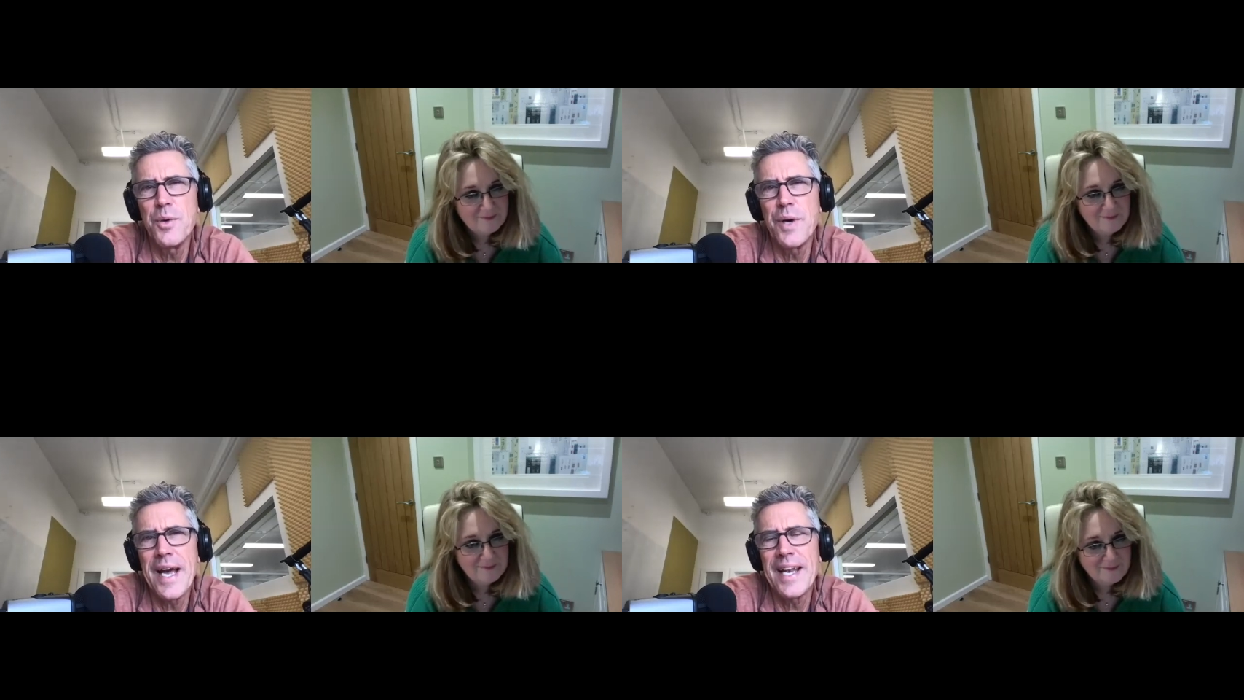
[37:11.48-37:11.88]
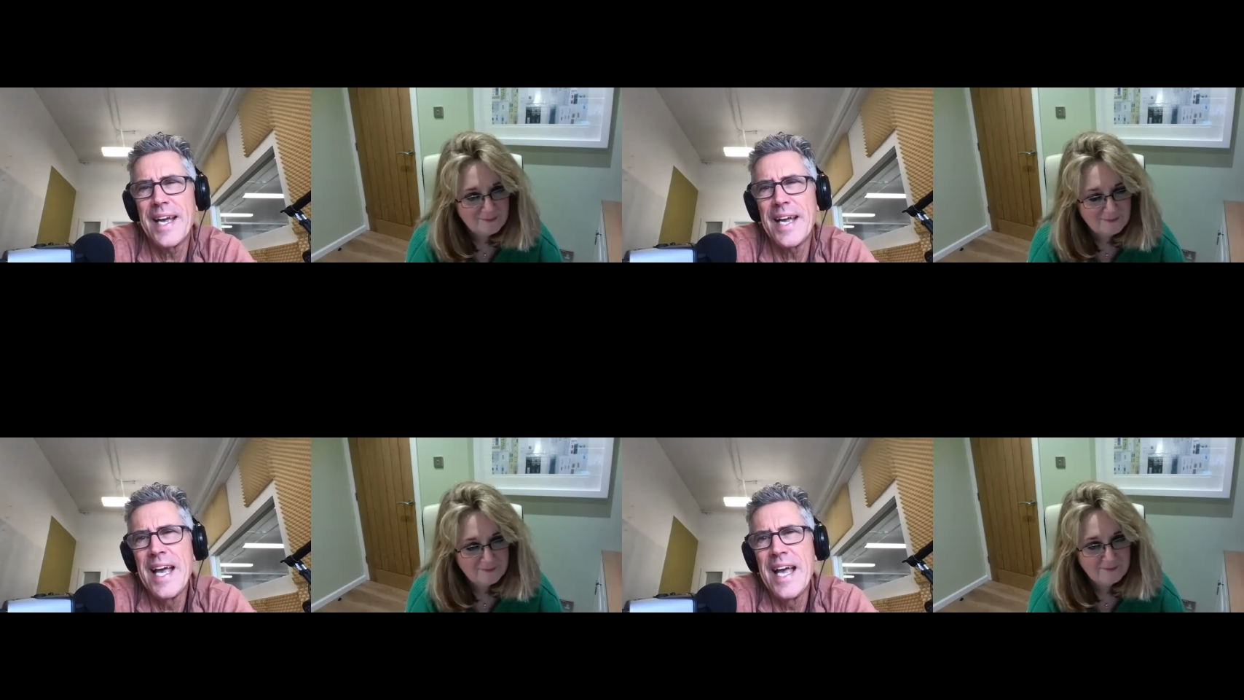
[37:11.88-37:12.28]
Speaker 1: and
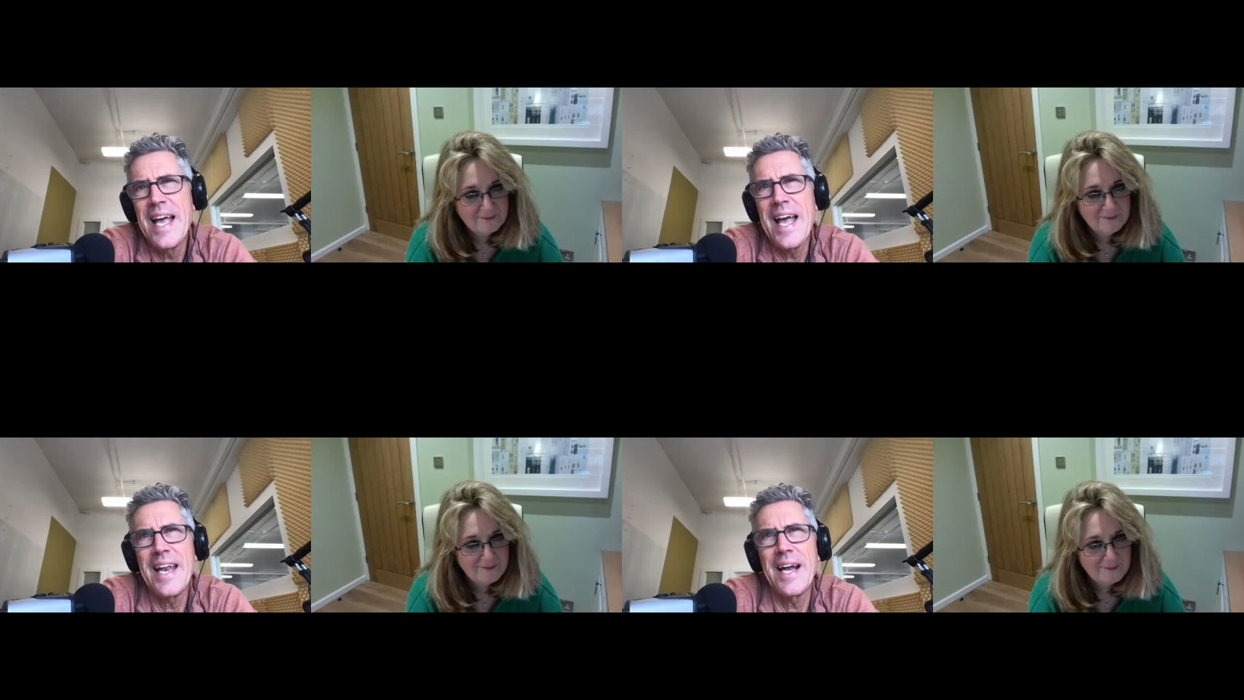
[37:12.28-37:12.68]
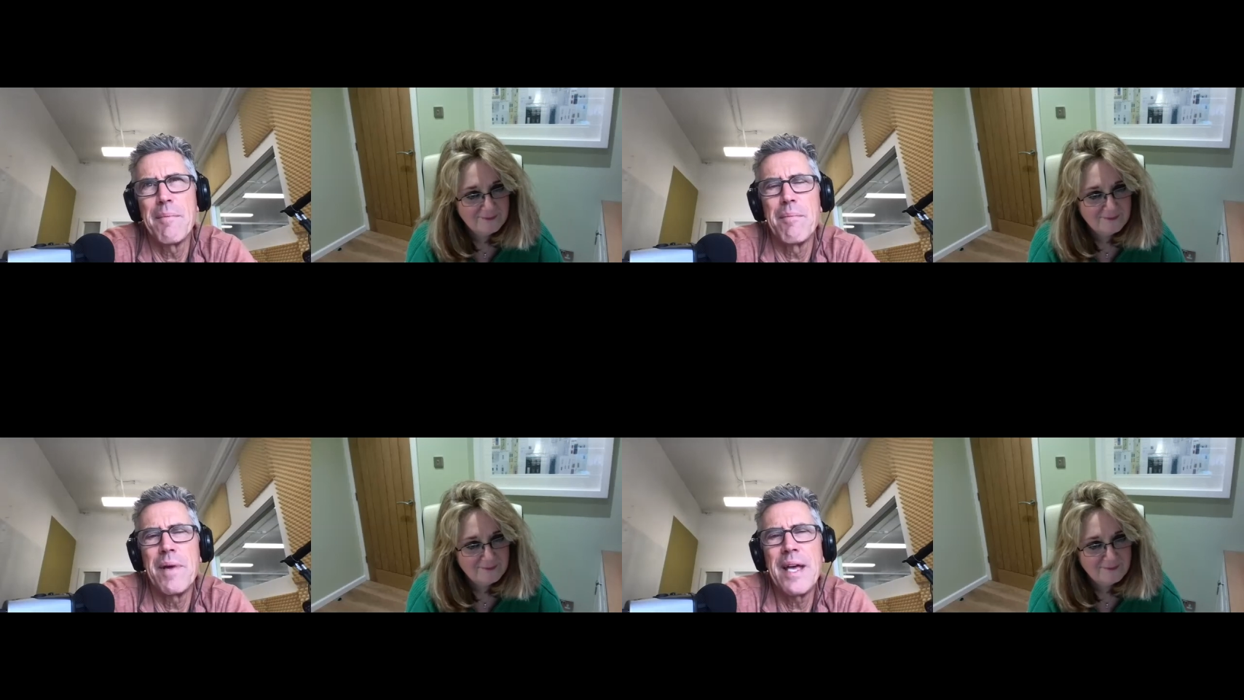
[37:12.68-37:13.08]
I and
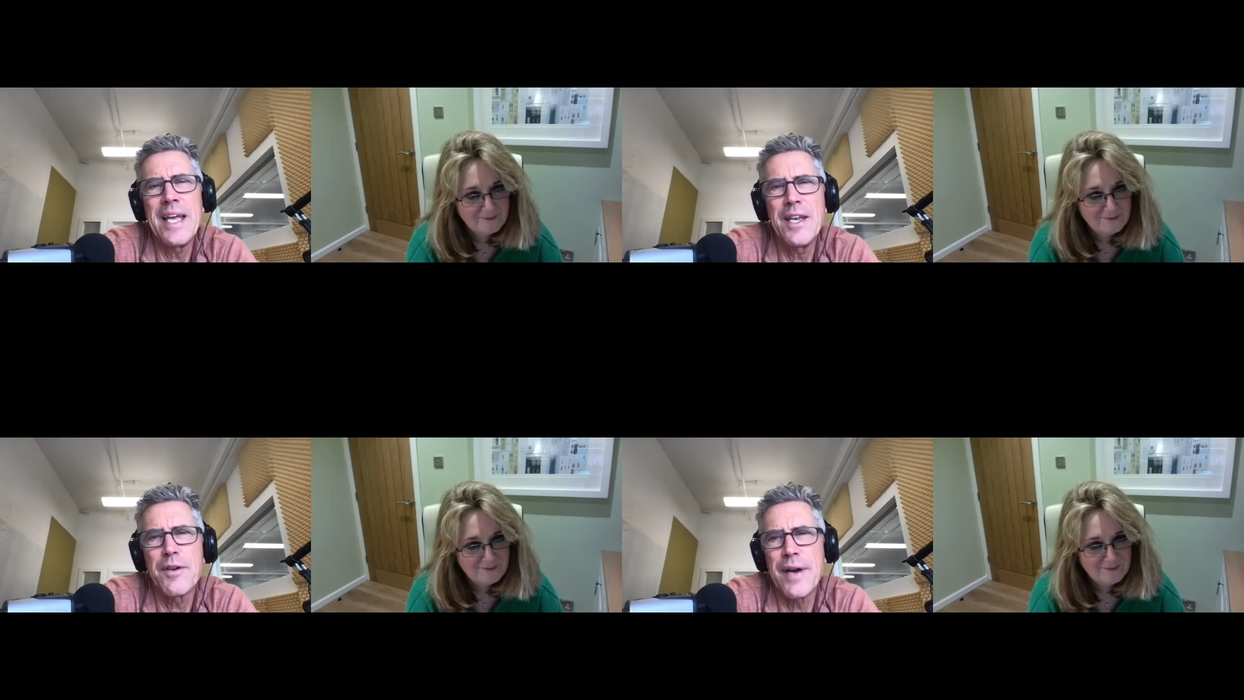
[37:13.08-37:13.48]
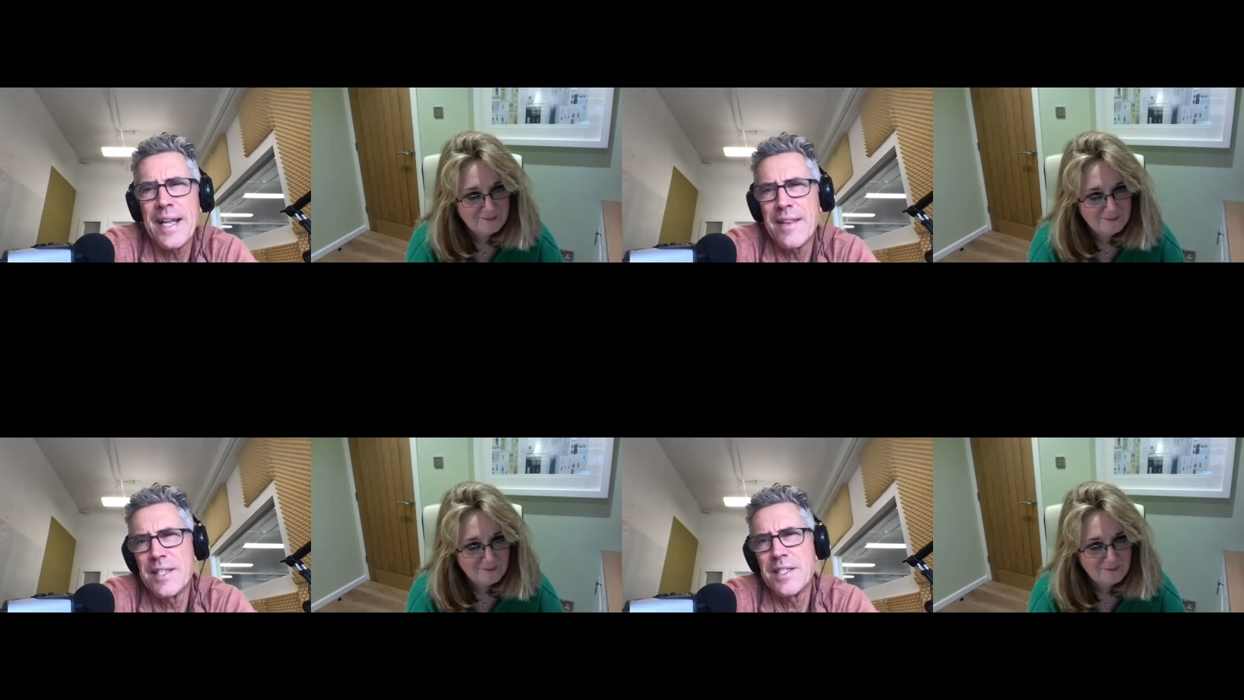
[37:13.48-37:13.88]
I'm
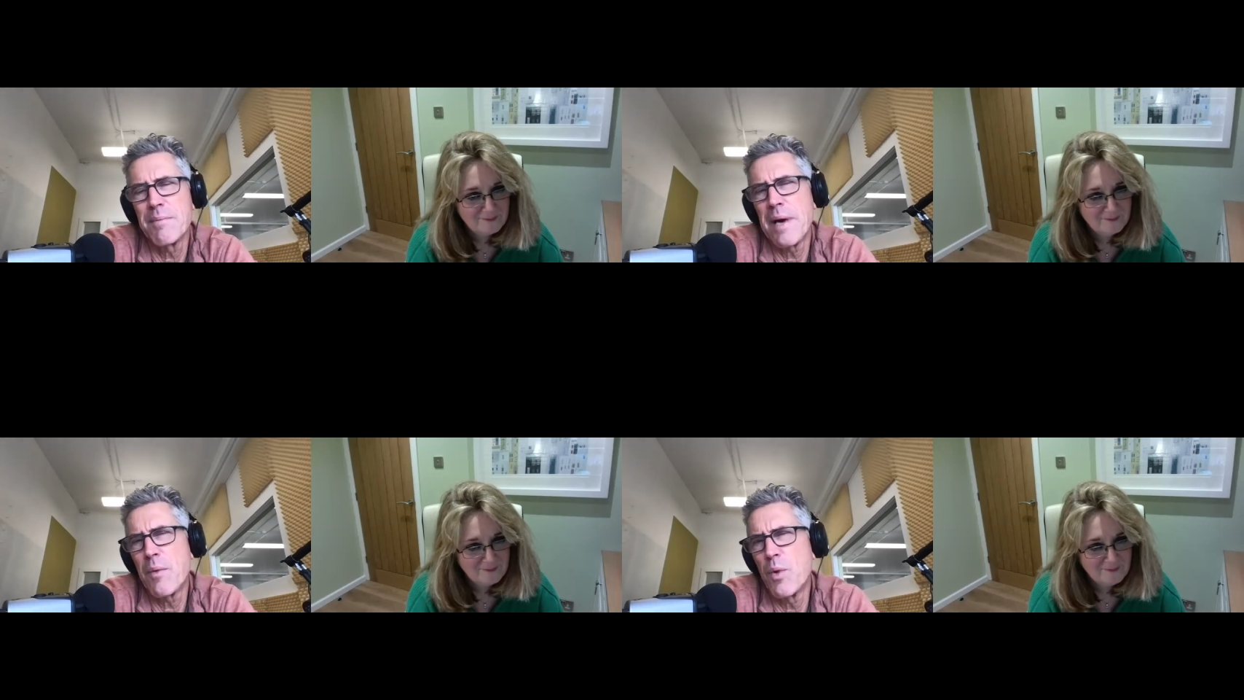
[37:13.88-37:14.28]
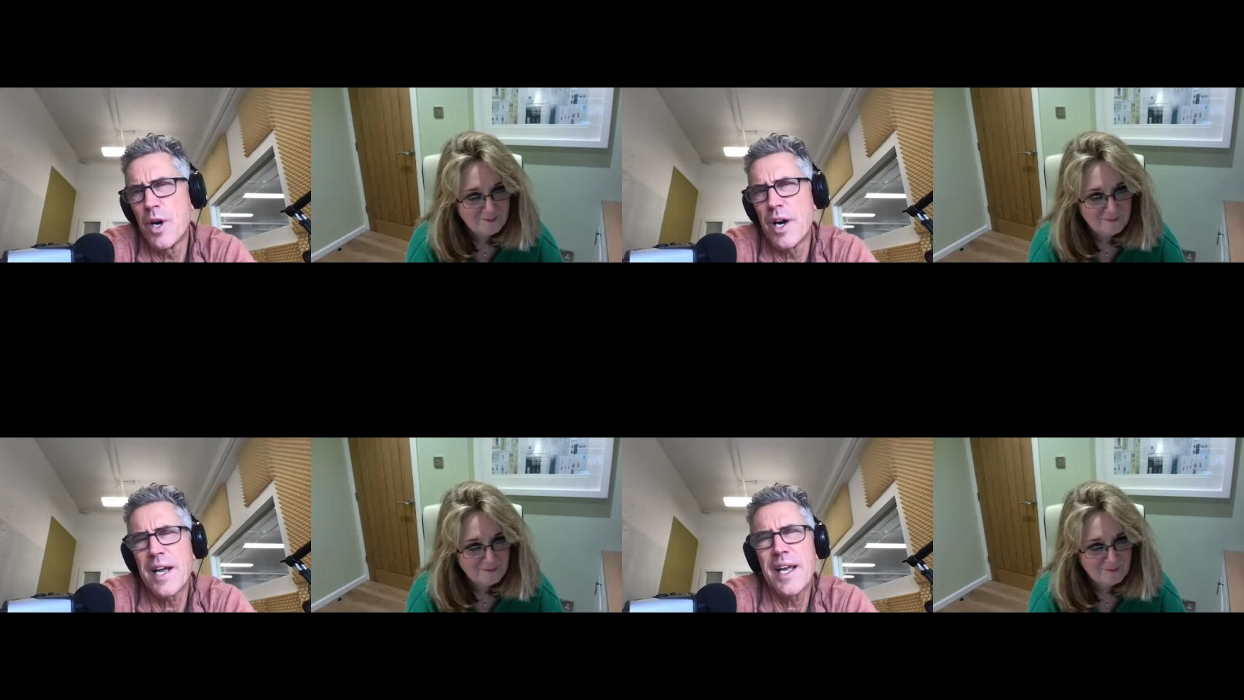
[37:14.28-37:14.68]
integrating this in my
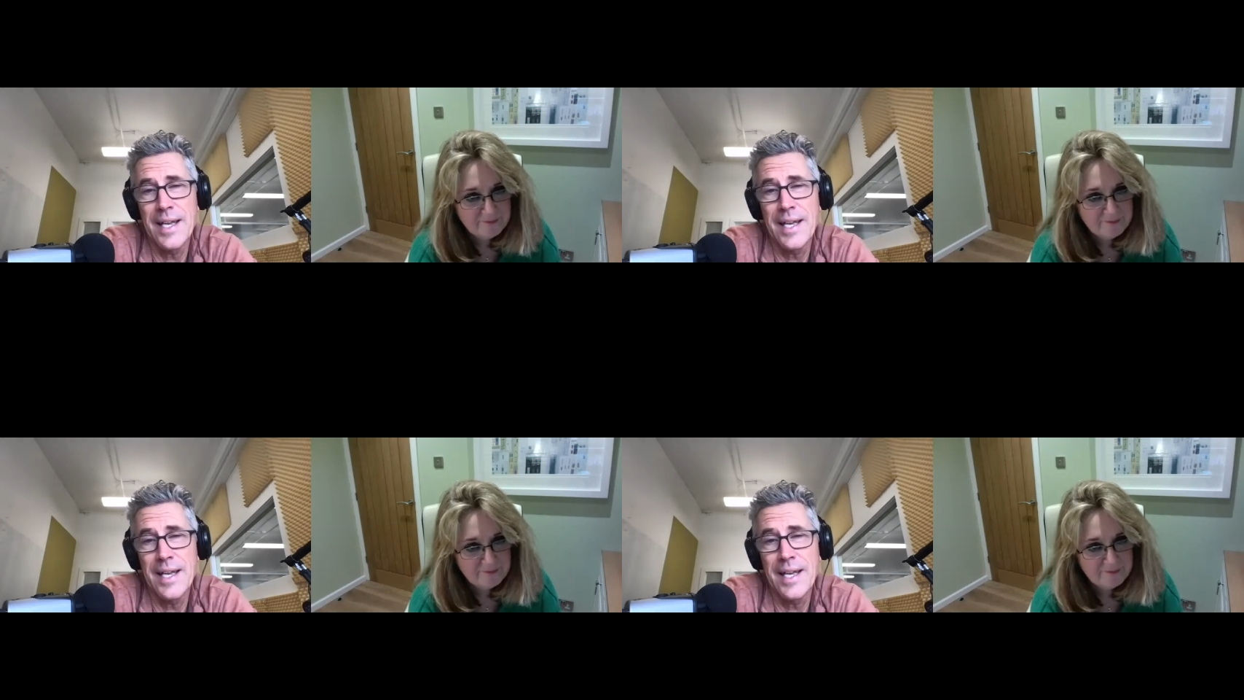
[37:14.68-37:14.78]
work. And,